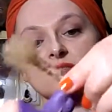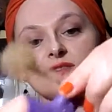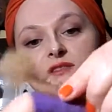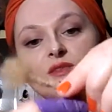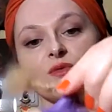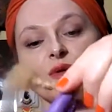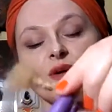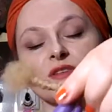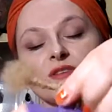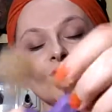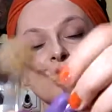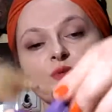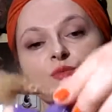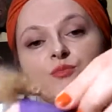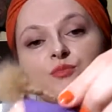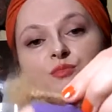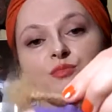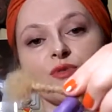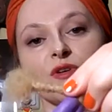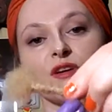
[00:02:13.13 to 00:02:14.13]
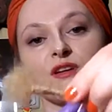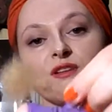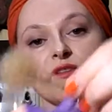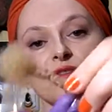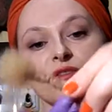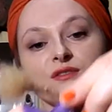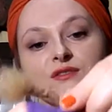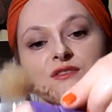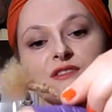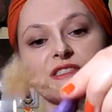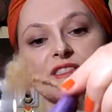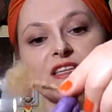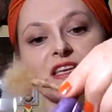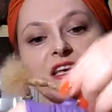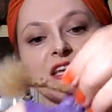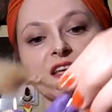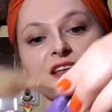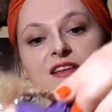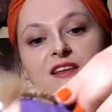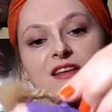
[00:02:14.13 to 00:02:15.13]
otherwise you will prick your
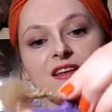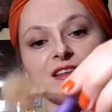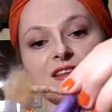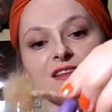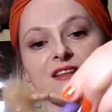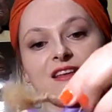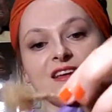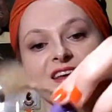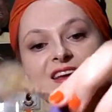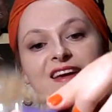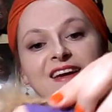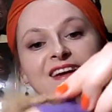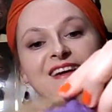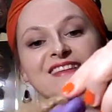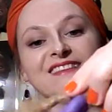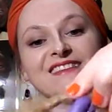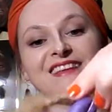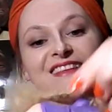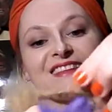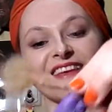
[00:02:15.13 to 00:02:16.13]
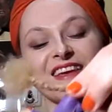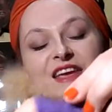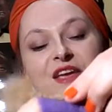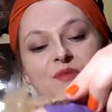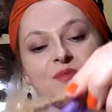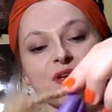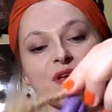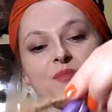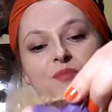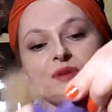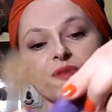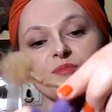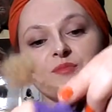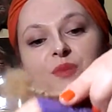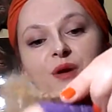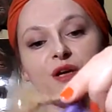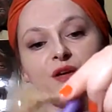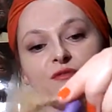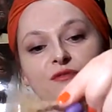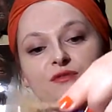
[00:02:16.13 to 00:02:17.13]
skin and that can be a bit
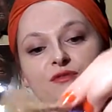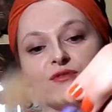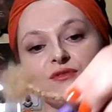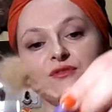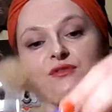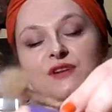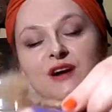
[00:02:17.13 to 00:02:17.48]
painful.